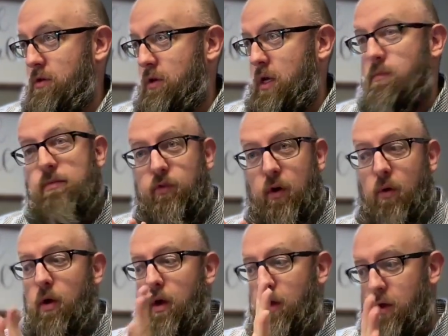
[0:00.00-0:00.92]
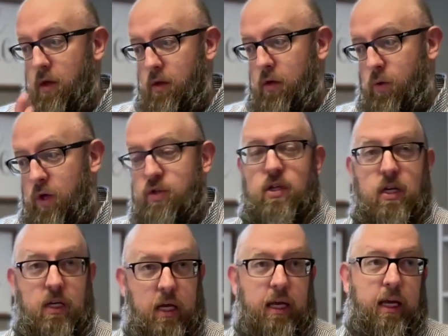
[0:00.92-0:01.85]
Okay, so question
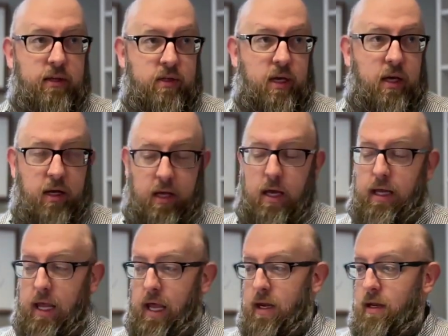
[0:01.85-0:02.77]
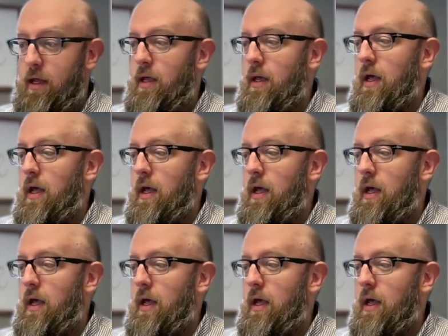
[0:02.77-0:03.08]
is again,